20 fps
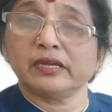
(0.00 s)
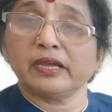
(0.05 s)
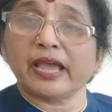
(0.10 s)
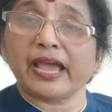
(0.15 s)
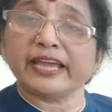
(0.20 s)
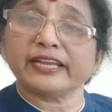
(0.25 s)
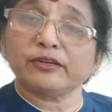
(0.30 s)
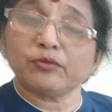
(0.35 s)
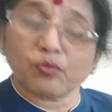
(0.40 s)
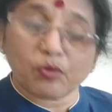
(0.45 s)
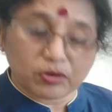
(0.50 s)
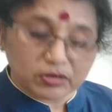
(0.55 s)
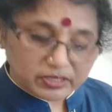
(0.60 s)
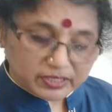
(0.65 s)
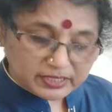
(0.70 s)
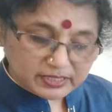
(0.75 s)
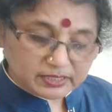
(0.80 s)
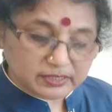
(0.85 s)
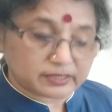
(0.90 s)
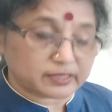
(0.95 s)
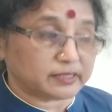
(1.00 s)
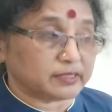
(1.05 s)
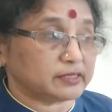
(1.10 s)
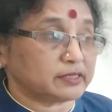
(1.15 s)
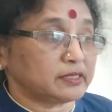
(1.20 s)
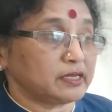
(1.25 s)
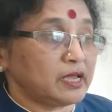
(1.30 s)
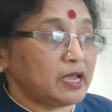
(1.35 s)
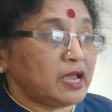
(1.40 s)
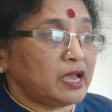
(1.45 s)
At what
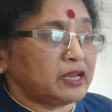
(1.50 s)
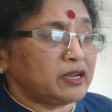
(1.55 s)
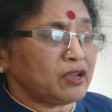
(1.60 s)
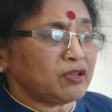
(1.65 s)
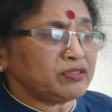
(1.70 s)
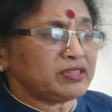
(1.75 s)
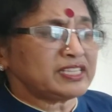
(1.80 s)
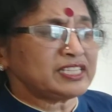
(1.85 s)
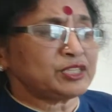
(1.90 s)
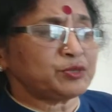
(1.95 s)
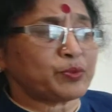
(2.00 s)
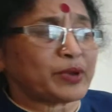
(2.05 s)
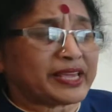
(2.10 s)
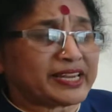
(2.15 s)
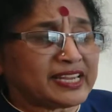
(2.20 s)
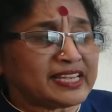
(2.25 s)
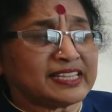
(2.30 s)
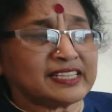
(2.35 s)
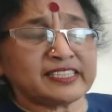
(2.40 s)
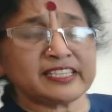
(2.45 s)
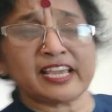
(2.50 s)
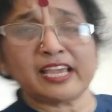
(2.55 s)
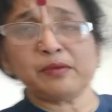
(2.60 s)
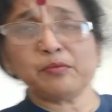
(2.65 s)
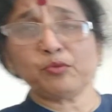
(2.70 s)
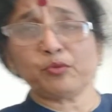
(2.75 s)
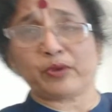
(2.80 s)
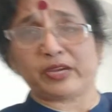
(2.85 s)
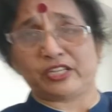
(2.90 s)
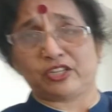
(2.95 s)
distance? Now this very
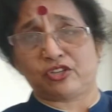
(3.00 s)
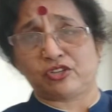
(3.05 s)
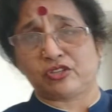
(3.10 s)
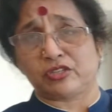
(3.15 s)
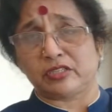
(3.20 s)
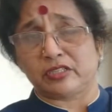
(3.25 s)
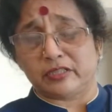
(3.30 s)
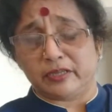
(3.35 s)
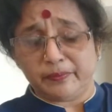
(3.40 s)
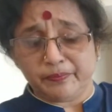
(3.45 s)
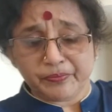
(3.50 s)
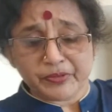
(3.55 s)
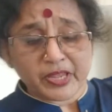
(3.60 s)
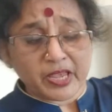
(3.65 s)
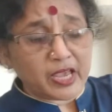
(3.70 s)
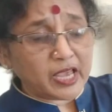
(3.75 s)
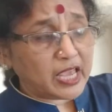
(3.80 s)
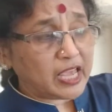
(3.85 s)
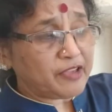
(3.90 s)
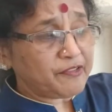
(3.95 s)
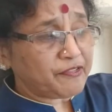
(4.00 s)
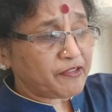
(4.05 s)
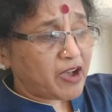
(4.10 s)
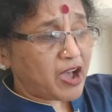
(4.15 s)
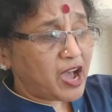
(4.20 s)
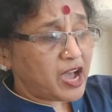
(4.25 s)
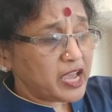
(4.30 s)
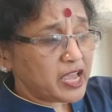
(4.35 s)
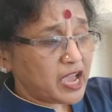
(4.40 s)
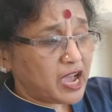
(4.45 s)
same question, if
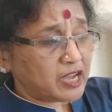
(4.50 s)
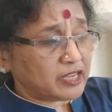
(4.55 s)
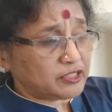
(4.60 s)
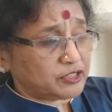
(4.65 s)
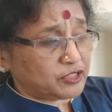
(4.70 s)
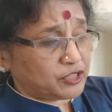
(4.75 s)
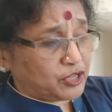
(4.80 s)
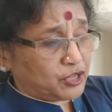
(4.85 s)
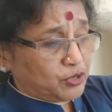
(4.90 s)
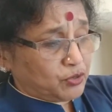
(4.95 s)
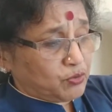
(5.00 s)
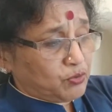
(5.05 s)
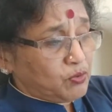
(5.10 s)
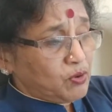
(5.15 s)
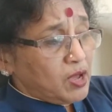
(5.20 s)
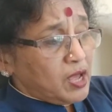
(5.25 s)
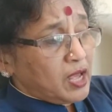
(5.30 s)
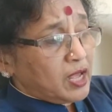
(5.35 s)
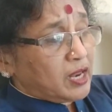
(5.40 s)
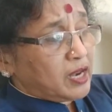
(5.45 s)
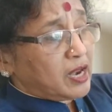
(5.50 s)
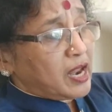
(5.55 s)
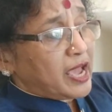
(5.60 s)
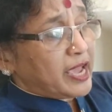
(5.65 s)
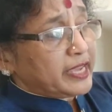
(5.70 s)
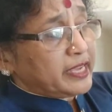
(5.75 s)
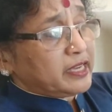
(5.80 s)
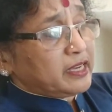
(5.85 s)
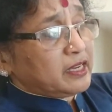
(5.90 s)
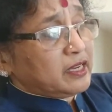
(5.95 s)
I ask you,
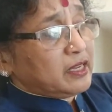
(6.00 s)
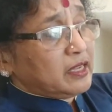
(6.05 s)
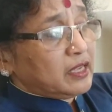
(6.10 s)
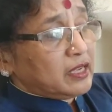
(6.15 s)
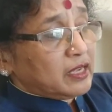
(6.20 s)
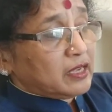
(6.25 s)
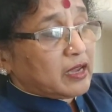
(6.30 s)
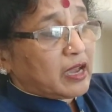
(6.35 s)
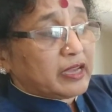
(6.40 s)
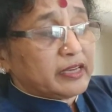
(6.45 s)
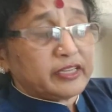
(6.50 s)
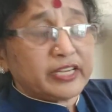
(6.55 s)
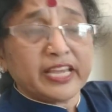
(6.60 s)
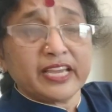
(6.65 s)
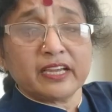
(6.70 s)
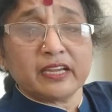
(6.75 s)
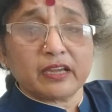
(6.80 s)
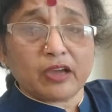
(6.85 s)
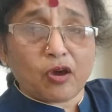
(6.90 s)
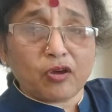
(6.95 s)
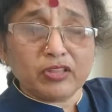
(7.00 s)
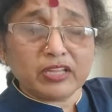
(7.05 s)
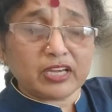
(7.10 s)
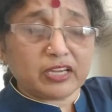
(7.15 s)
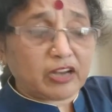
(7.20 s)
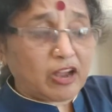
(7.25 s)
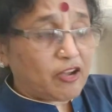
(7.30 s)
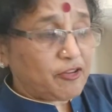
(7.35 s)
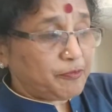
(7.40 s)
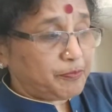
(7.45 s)
like, take on a
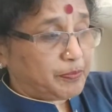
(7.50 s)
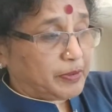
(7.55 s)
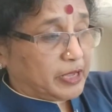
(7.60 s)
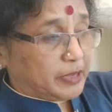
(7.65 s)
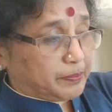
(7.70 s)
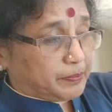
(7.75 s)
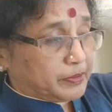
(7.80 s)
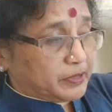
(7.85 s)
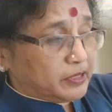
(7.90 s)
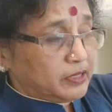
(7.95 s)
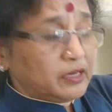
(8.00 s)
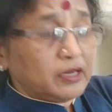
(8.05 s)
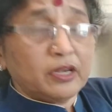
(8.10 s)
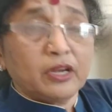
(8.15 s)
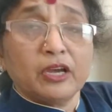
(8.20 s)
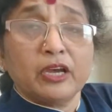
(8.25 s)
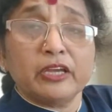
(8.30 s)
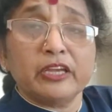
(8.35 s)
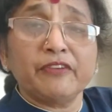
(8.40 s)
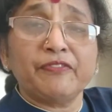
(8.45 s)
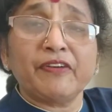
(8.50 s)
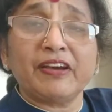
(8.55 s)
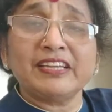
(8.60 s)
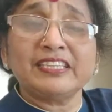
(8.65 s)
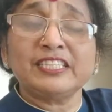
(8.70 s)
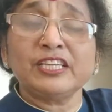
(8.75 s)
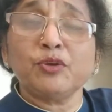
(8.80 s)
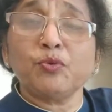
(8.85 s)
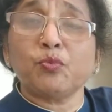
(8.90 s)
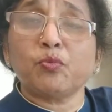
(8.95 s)
graph paper, if I
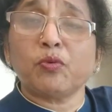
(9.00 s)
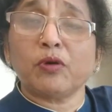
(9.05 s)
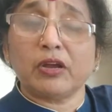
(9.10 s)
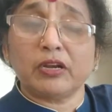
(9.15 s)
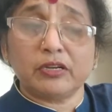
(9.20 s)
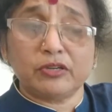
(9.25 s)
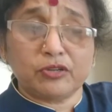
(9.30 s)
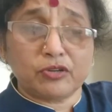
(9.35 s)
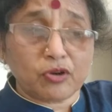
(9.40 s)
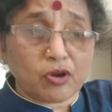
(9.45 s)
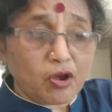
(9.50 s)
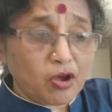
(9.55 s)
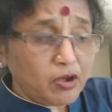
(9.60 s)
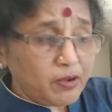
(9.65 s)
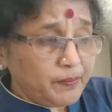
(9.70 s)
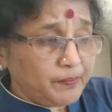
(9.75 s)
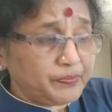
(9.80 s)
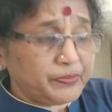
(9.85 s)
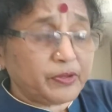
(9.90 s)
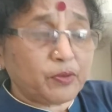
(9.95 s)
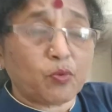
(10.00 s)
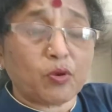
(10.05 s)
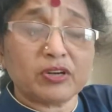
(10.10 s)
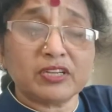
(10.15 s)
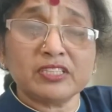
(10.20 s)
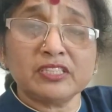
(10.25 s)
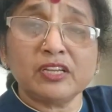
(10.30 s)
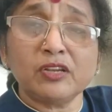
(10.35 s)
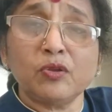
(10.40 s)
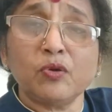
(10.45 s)
say draw what
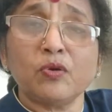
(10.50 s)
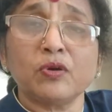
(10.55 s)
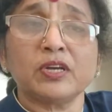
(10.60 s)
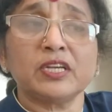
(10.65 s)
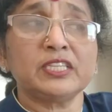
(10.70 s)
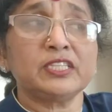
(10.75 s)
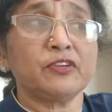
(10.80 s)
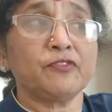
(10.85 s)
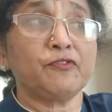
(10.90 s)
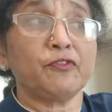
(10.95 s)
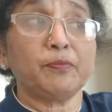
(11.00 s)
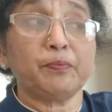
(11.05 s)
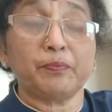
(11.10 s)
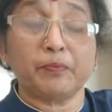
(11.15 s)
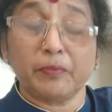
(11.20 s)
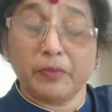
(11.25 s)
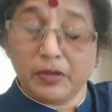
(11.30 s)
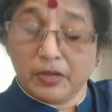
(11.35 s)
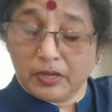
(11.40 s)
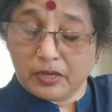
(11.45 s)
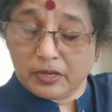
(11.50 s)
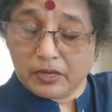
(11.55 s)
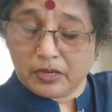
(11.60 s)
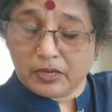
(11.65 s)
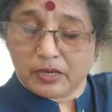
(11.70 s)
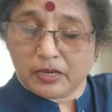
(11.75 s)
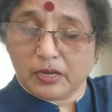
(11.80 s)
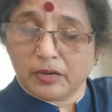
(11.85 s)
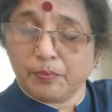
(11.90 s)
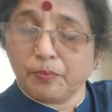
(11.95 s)
is the locus of
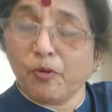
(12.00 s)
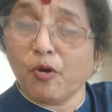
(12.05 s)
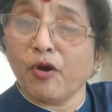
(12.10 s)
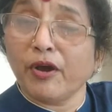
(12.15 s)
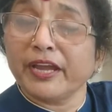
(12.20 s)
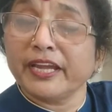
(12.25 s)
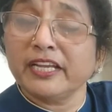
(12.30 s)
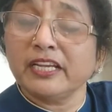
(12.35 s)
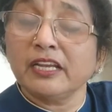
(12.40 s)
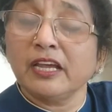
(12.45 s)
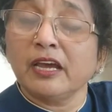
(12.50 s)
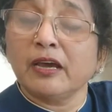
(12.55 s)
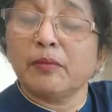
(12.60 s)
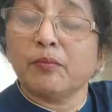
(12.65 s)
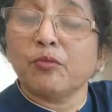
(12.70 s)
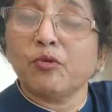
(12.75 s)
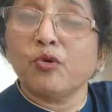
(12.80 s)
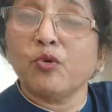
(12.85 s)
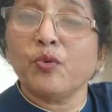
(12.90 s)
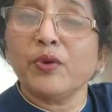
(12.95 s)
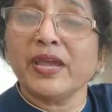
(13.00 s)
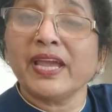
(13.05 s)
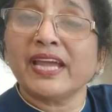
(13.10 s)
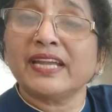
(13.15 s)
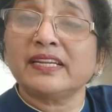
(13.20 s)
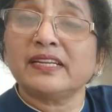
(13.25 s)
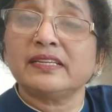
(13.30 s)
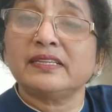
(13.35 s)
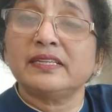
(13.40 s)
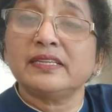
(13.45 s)
a point moving at
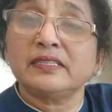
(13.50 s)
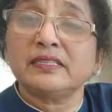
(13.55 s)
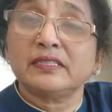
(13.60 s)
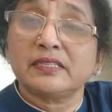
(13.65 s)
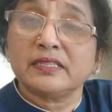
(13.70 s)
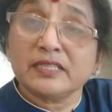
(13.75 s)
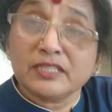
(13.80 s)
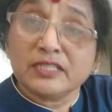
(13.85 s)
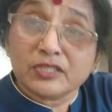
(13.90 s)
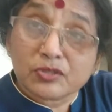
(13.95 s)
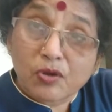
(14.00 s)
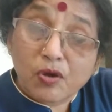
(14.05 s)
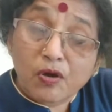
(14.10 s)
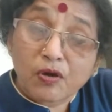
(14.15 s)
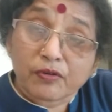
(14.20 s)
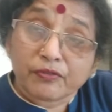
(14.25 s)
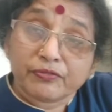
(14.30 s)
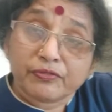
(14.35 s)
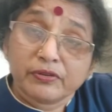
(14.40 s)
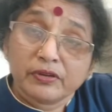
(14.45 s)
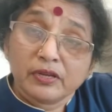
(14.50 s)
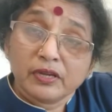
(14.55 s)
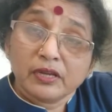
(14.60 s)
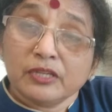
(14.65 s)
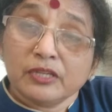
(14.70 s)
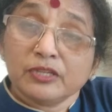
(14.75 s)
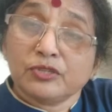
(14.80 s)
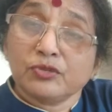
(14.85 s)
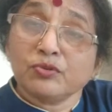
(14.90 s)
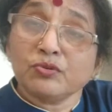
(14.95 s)
a distance of
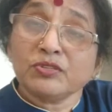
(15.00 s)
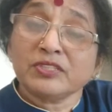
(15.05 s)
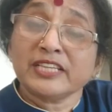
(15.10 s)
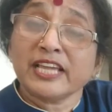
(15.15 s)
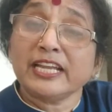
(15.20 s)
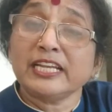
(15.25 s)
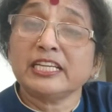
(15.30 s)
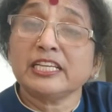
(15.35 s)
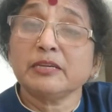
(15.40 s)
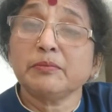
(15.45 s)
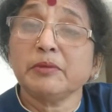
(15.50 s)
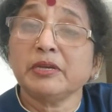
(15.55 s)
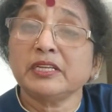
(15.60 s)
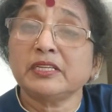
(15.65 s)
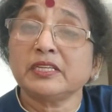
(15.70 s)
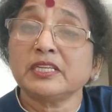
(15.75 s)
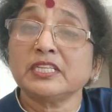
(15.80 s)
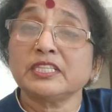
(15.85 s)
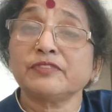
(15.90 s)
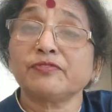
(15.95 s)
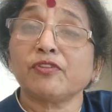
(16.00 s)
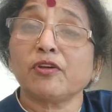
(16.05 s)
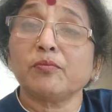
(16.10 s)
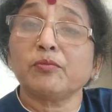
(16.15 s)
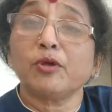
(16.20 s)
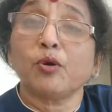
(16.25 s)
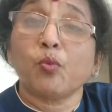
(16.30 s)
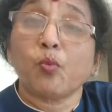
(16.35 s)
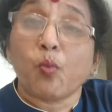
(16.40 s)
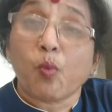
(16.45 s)
2 centimeters from
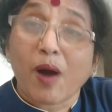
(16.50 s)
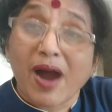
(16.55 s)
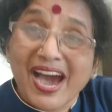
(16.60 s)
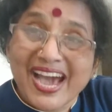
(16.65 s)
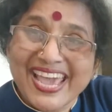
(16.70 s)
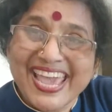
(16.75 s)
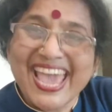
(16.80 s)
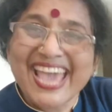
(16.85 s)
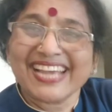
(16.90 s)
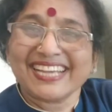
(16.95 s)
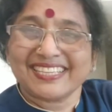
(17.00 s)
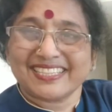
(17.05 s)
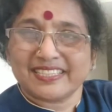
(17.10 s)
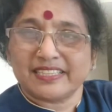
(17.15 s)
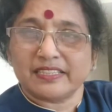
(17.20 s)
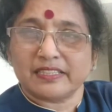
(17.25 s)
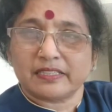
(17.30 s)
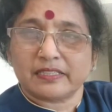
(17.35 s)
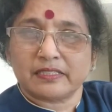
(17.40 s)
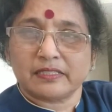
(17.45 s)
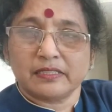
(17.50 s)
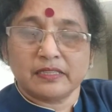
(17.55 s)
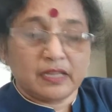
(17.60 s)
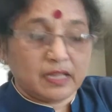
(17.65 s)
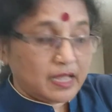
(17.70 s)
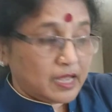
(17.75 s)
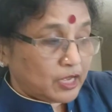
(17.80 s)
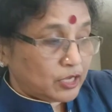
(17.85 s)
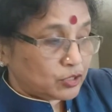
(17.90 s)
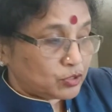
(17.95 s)
the y-axis.
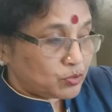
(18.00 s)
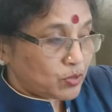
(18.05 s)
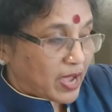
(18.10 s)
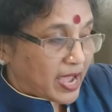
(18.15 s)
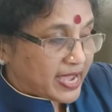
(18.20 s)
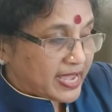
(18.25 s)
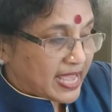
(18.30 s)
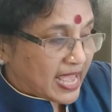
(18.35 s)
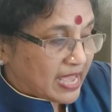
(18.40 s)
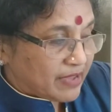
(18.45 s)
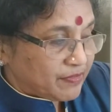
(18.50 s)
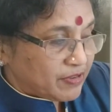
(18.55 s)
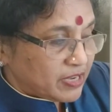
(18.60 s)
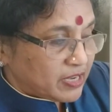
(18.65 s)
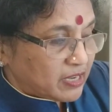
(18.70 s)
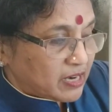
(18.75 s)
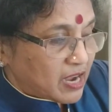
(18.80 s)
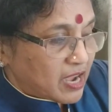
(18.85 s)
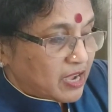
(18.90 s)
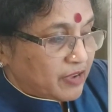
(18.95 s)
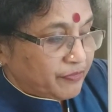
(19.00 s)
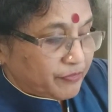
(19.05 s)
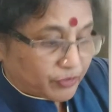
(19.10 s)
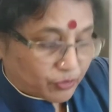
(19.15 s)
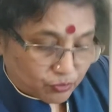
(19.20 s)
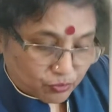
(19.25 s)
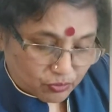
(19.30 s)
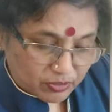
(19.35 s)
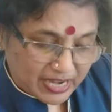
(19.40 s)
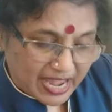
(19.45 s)
So I have a graph.
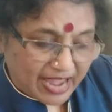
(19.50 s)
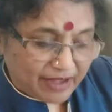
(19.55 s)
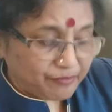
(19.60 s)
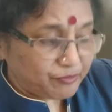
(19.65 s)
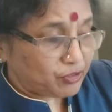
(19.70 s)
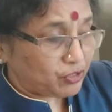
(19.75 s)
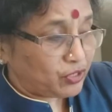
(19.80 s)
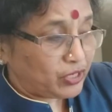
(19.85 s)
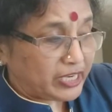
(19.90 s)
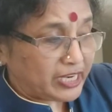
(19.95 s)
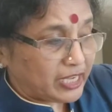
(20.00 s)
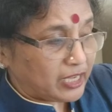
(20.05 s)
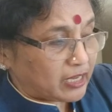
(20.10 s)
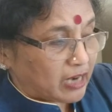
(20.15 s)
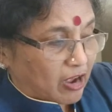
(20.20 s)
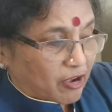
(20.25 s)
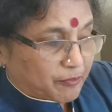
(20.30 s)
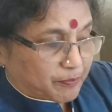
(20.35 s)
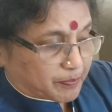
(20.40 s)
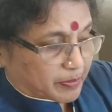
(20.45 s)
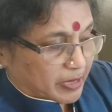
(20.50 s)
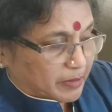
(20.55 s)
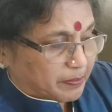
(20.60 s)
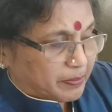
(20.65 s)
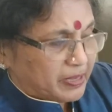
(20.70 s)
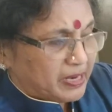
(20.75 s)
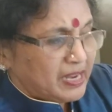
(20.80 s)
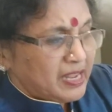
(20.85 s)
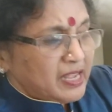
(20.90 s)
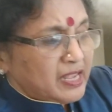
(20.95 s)
You don't need a graph
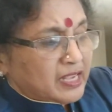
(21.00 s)
paper.